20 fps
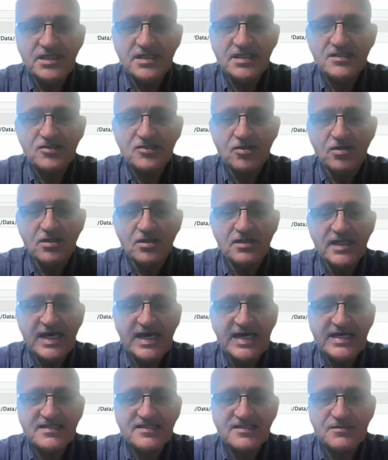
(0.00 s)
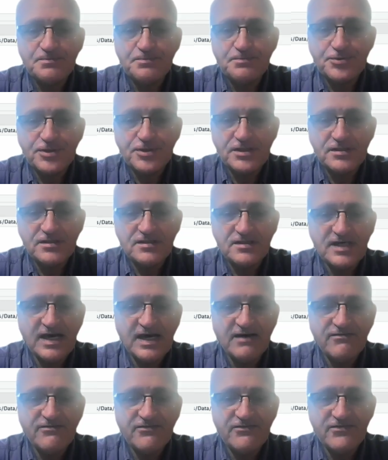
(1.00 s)
It's called
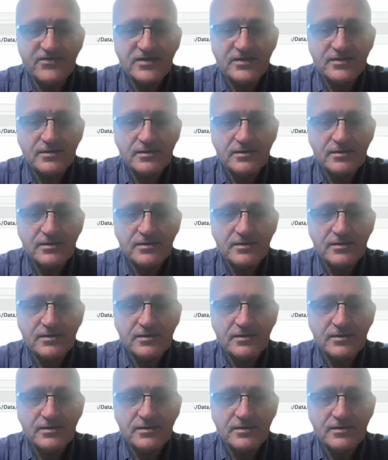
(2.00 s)
sprintf.